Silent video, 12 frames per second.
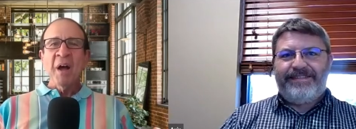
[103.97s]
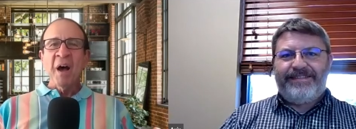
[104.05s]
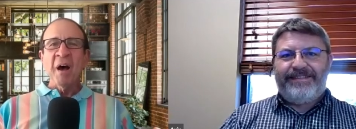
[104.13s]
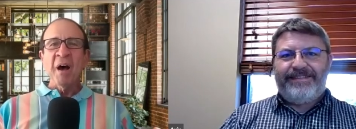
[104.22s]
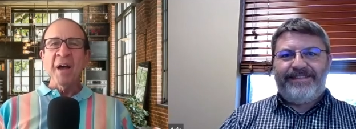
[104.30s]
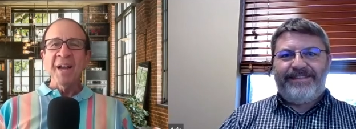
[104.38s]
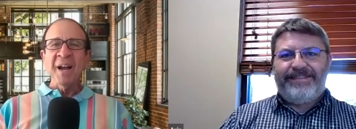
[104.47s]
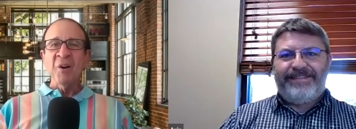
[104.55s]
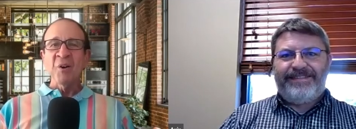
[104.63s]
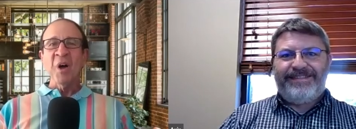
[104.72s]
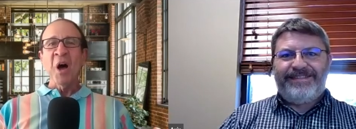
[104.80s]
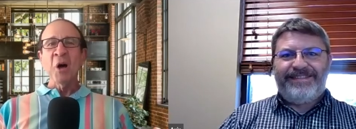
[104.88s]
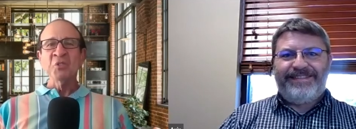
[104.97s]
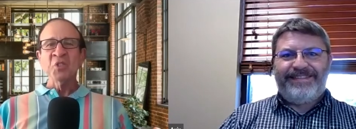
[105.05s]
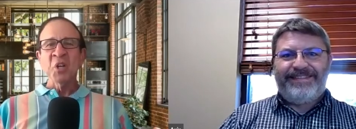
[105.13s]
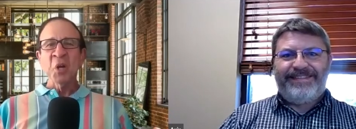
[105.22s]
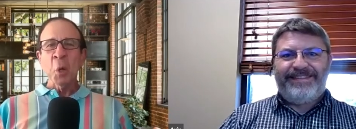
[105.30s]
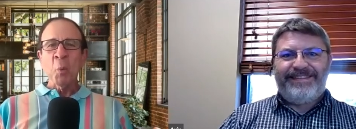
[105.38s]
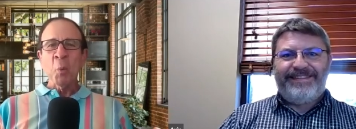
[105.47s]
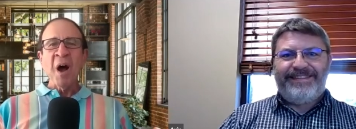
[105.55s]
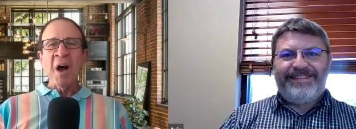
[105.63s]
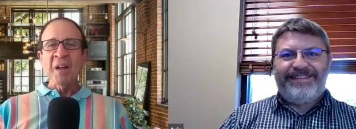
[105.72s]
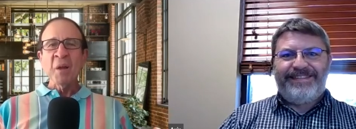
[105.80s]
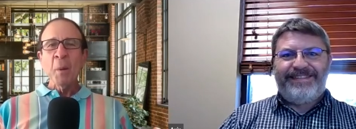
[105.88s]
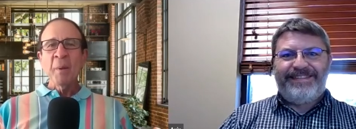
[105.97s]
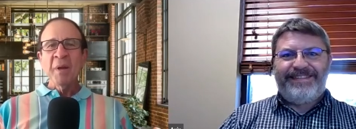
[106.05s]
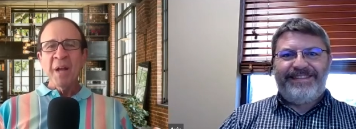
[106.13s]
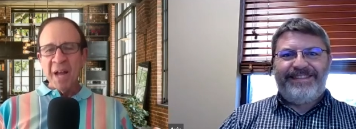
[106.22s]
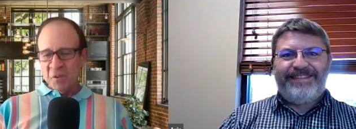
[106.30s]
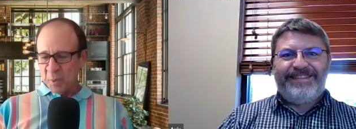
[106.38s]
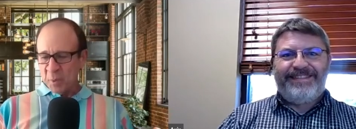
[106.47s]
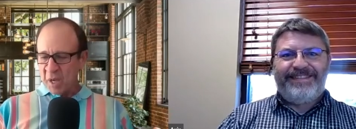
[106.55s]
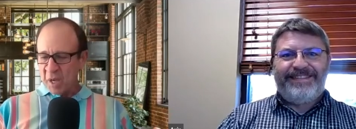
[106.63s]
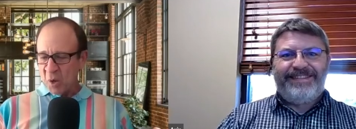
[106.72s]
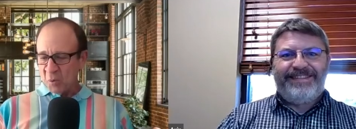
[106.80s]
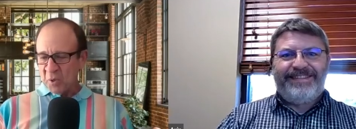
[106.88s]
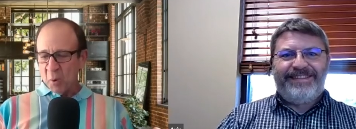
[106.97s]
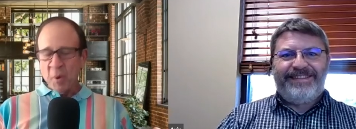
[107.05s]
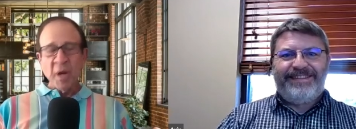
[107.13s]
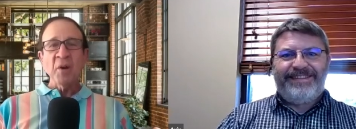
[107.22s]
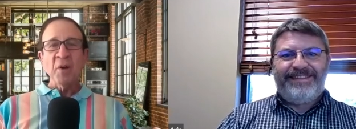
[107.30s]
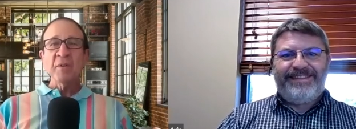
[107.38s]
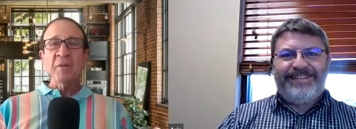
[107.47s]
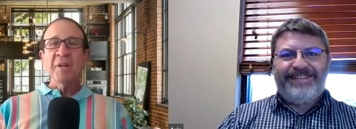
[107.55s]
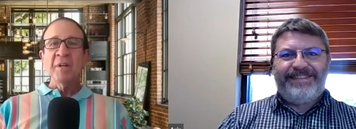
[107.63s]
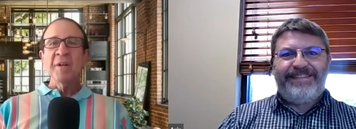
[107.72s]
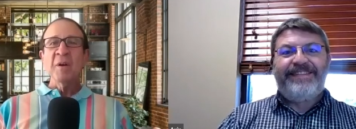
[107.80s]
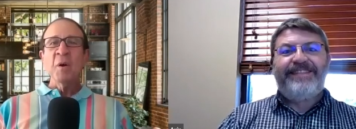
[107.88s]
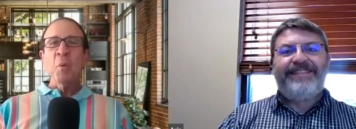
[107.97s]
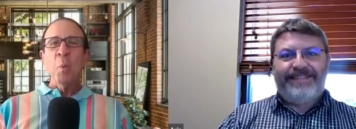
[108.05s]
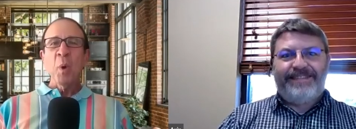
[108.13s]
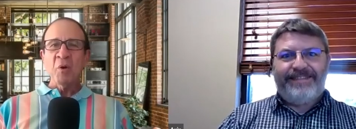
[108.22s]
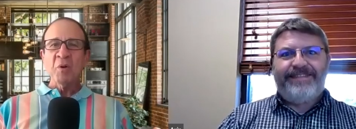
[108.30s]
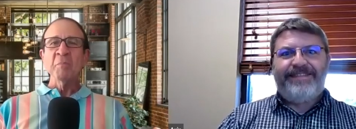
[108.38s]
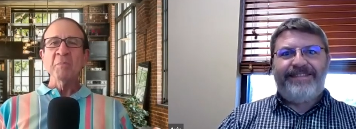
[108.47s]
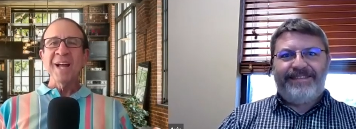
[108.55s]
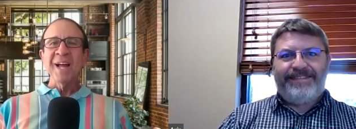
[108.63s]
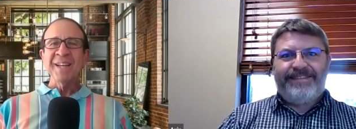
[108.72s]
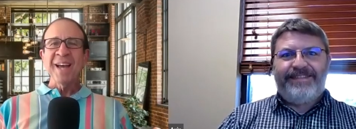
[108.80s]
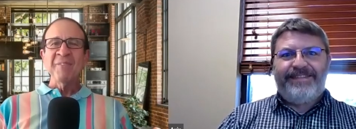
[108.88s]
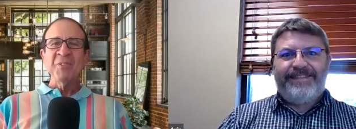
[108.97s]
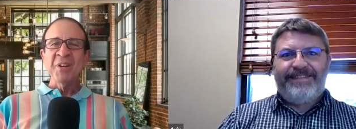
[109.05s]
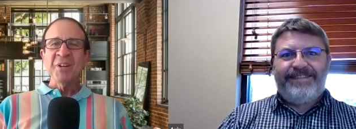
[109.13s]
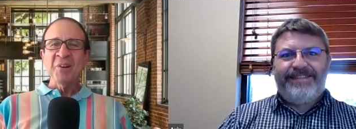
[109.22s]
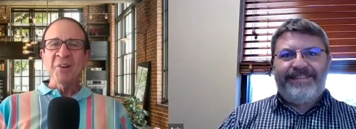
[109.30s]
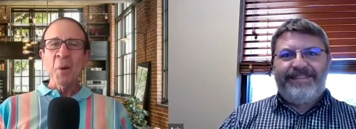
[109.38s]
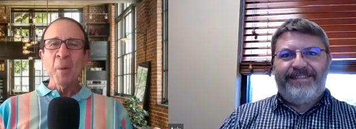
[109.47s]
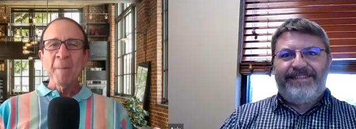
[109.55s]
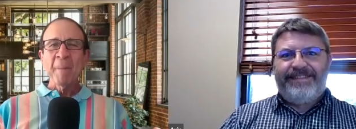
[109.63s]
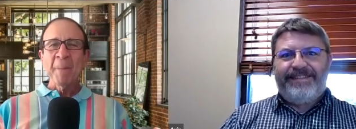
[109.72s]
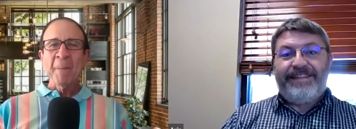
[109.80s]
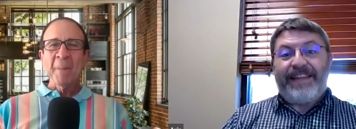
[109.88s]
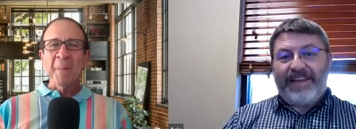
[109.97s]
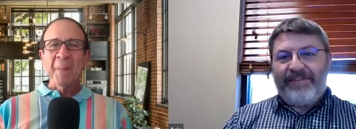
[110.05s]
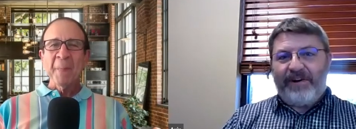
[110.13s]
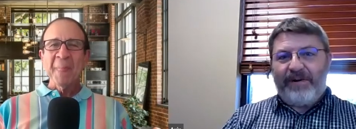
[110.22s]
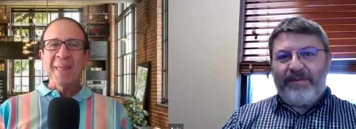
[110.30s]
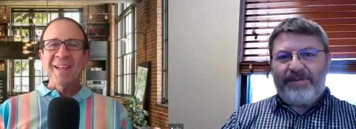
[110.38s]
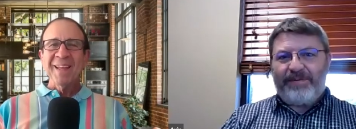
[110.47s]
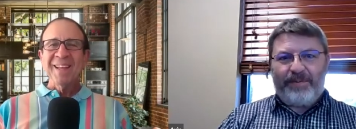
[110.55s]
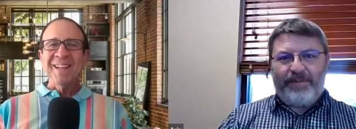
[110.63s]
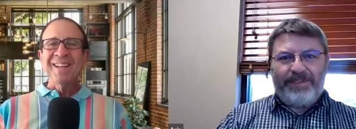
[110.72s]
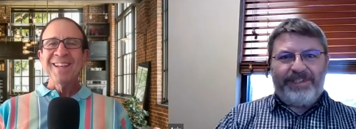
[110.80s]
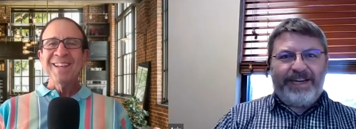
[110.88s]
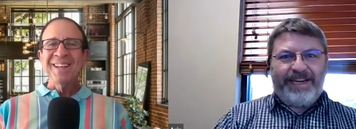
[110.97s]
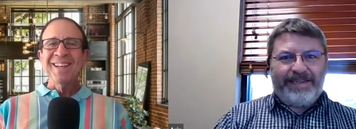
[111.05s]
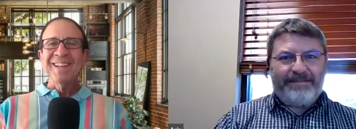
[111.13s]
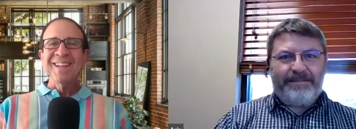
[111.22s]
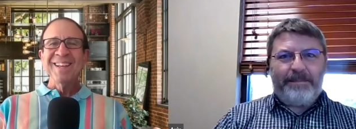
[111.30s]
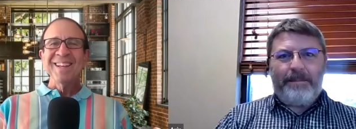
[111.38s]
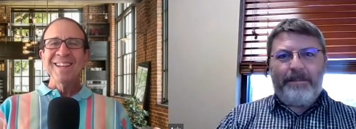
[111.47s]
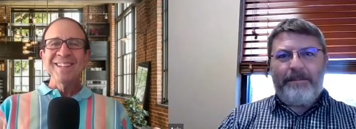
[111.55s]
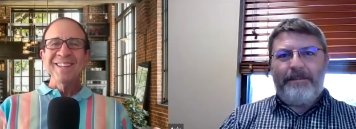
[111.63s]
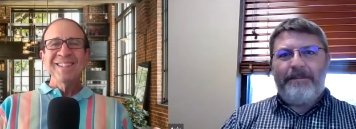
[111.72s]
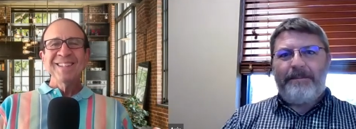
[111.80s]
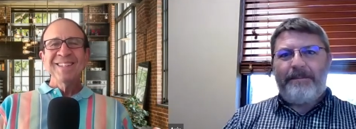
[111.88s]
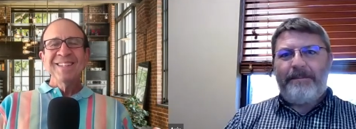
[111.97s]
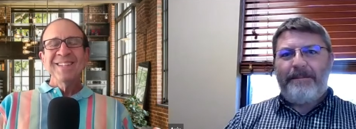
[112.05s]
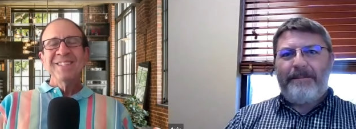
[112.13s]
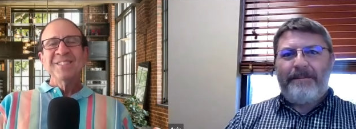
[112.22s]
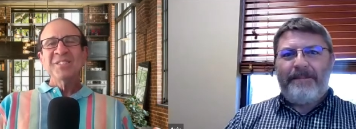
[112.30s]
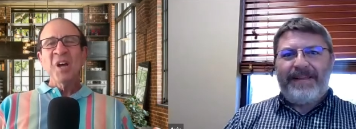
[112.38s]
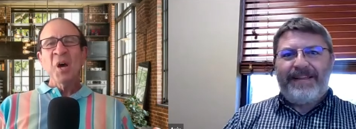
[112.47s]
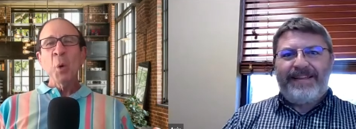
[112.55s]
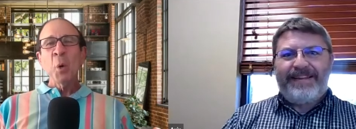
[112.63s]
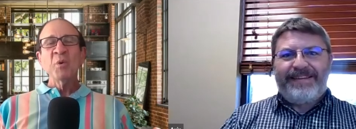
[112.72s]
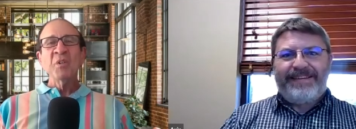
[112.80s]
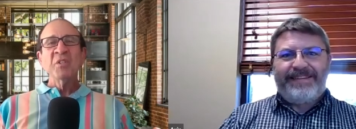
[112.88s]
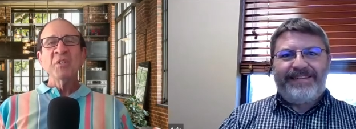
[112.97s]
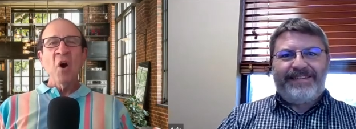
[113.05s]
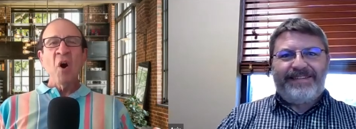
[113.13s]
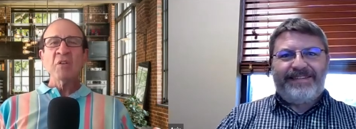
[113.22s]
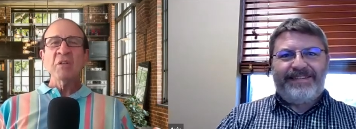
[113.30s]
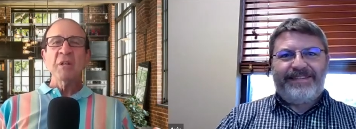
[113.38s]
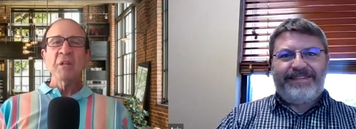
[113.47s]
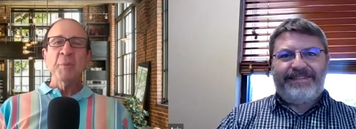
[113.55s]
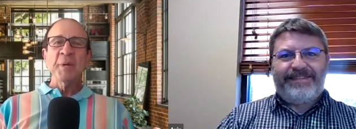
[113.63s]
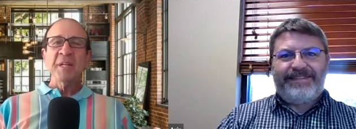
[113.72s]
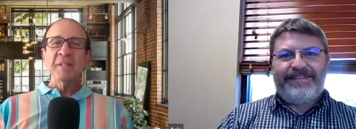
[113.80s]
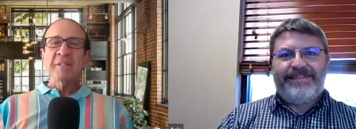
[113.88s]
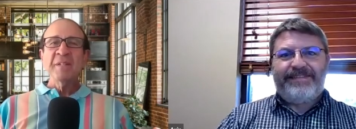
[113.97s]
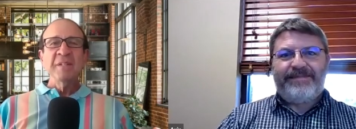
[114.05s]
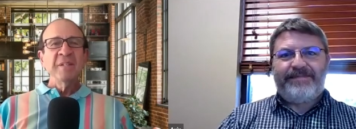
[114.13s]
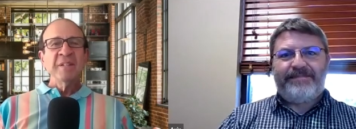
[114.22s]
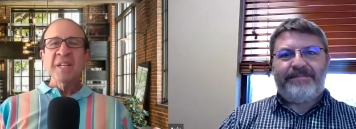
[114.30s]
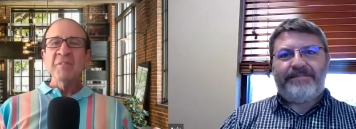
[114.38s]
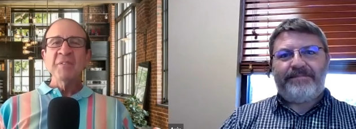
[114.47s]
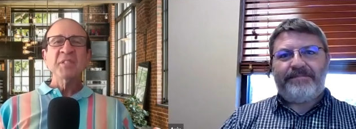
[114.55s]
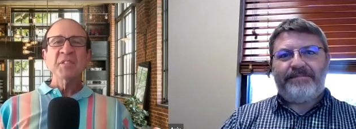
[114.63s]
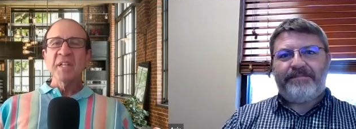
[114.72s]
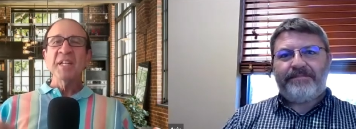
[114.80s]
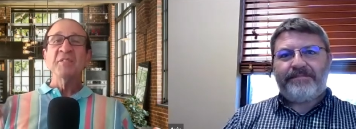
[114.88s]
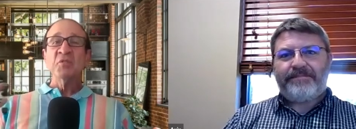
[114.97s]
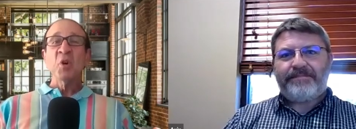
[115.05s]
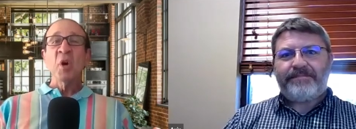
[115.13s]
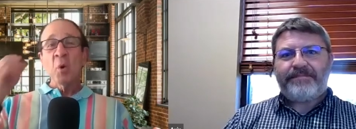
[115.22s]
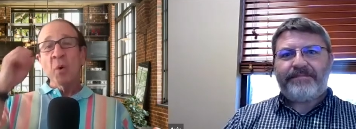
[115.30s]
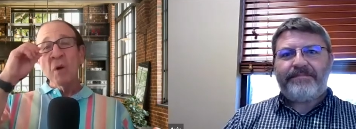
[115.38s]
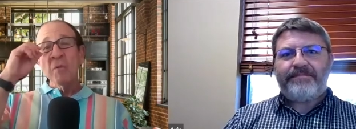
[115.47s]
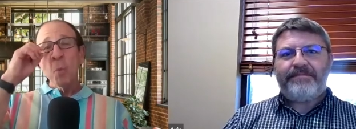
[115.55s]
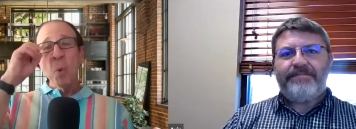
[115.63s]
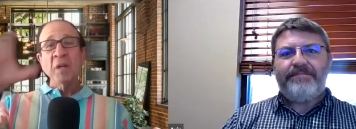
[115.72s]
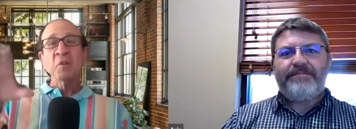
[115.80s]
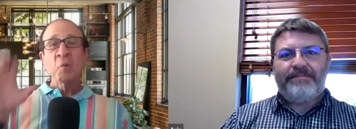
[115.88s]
Speaker 1: uh, and I'll, I'll share why as we go. So Arin, welcome. Glad to have you here.
Speaker 2: Thank you very much, Mark. Appreciate it.
Speaker 1: So talk a little bit. Give us an intro of what